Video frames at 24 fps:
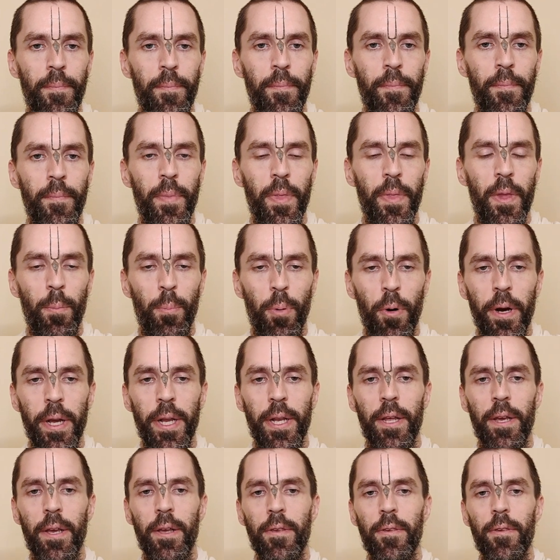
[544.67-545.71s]
the point
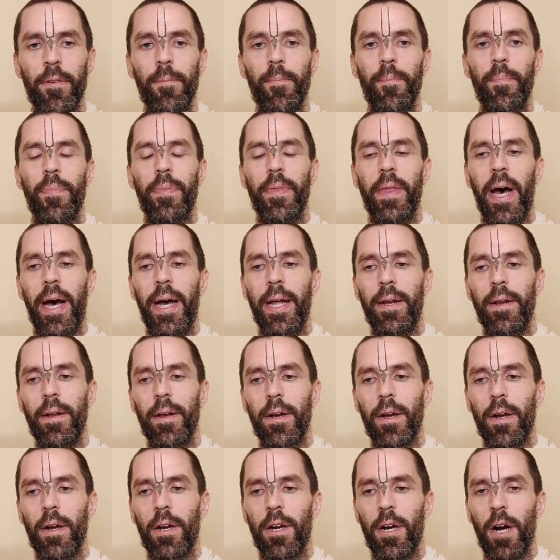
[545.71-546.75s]
is that
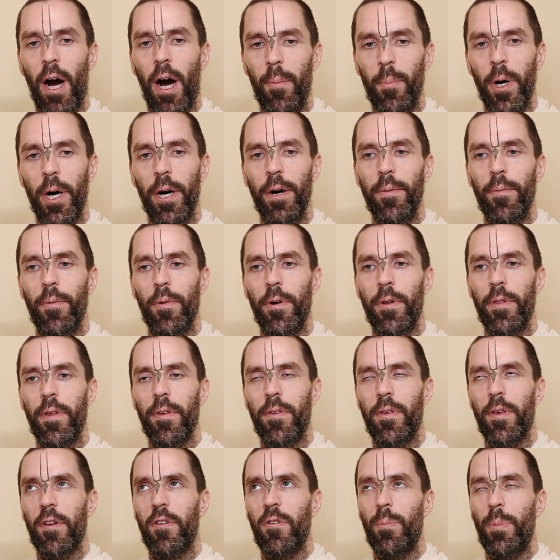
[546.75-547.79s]
kāma, or this
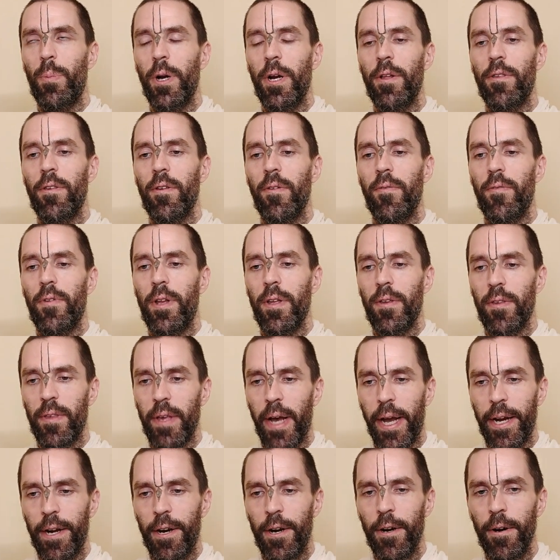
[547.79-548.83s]
experience of
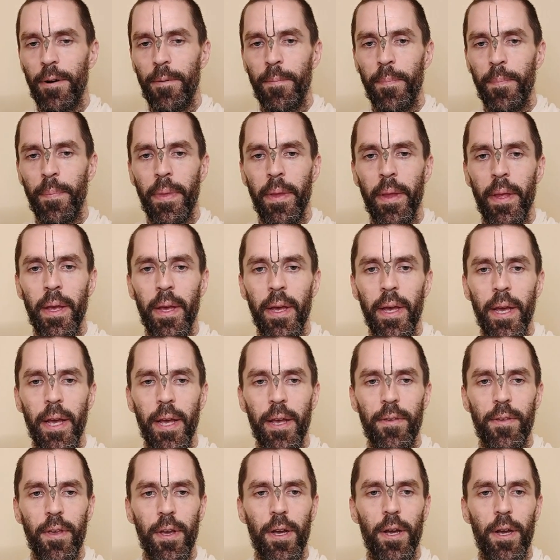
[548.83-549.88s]
desire,
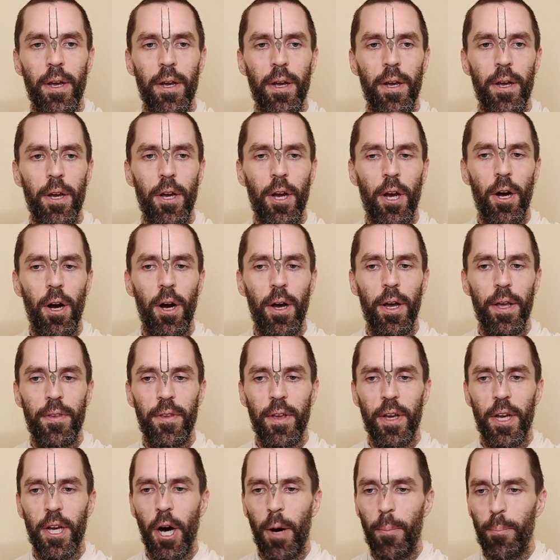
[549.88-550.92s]
is a
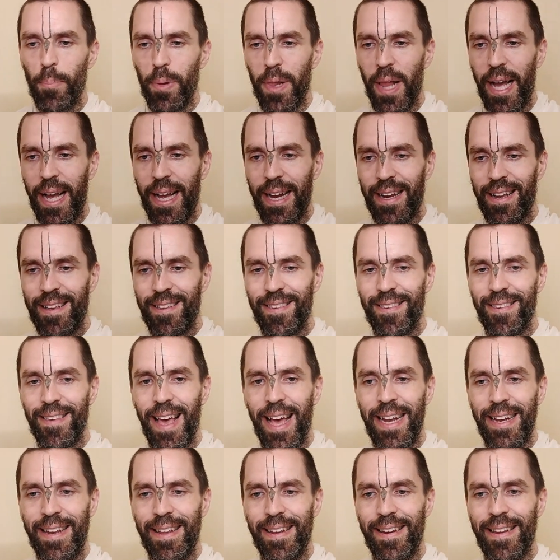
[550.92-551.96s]
complex
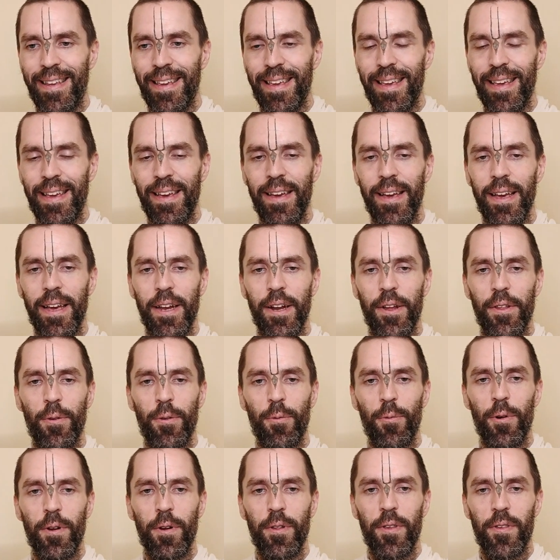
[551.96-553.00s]
entity. In other
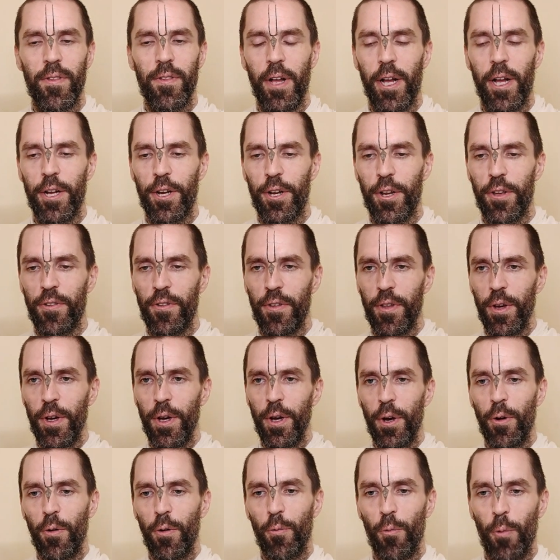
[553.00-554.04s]
words, it's not just
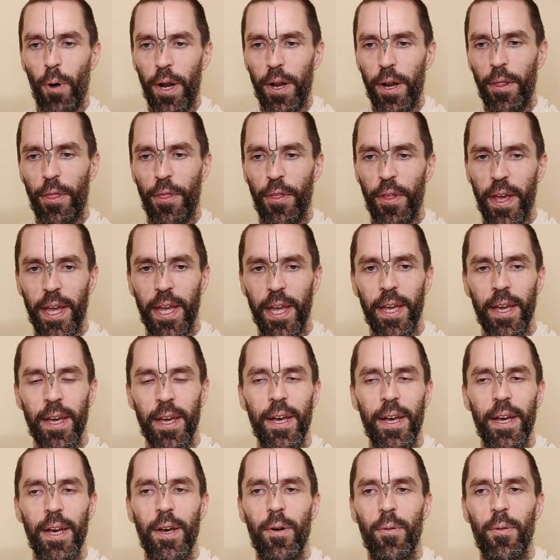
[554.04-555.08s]
one thing,
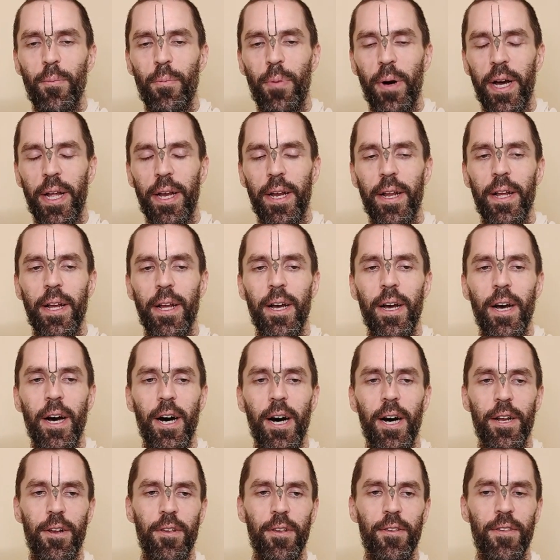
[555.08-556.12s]
but a
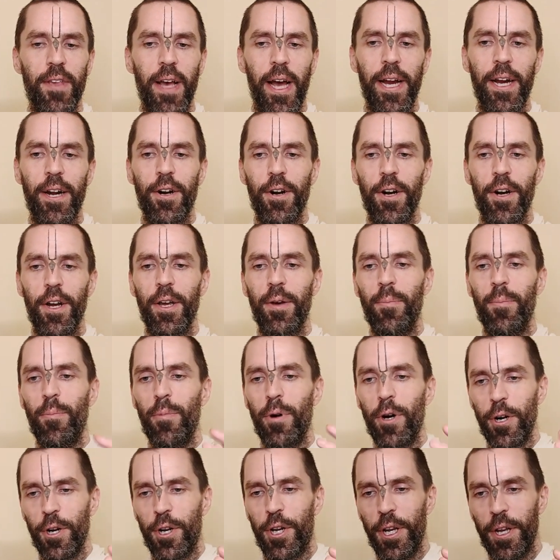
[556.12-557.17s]
desire
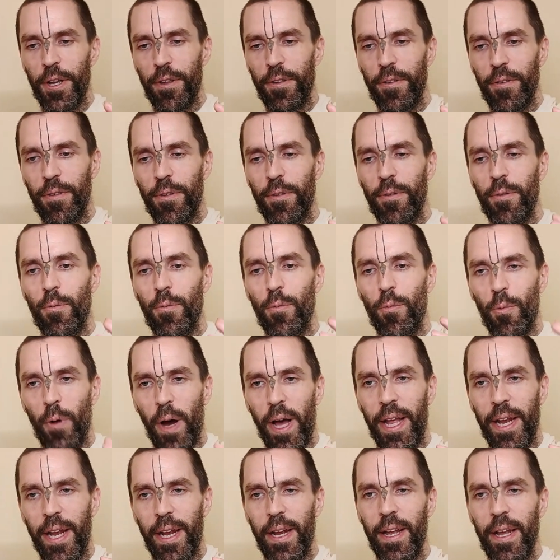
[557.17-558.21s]
emerges
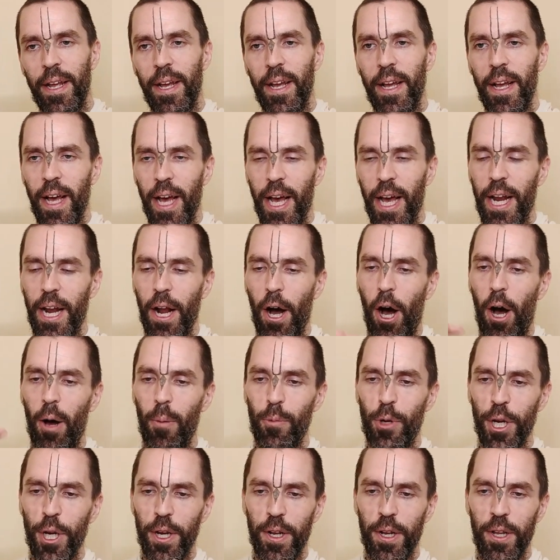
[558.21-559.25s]
when an
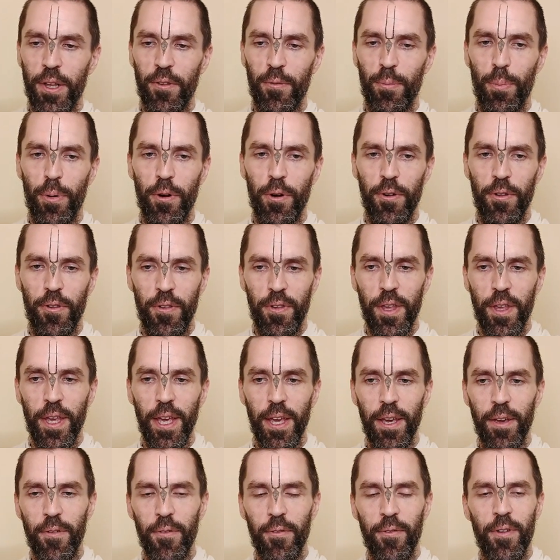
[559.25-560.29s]
object is
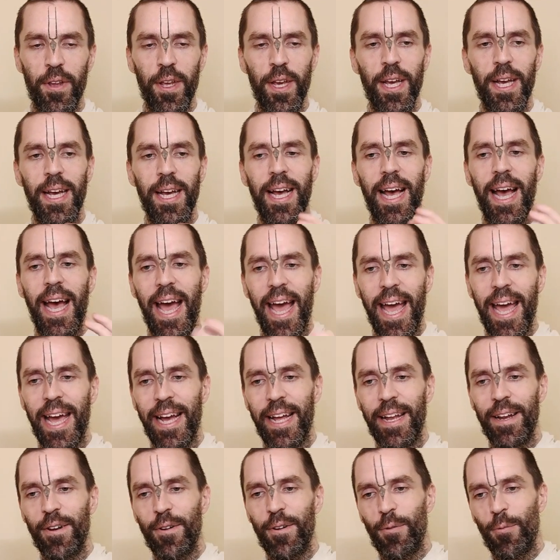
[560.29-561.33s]
perceived
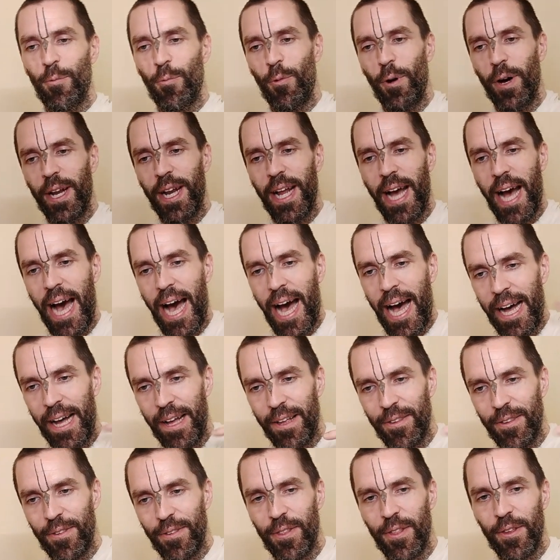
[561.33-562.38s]
and one
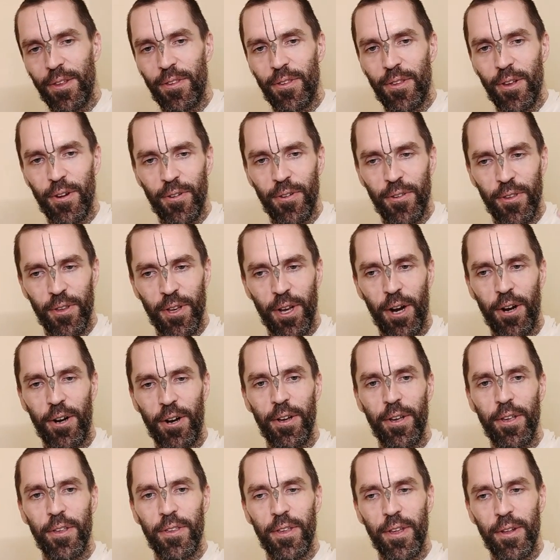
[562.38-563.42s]
has the
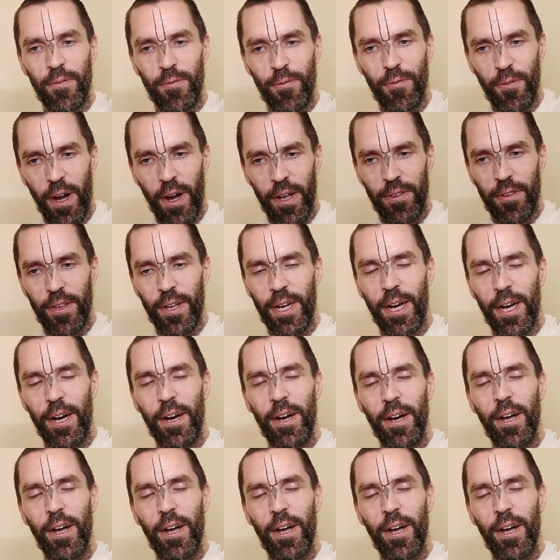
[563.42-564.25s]
samskaras and vasana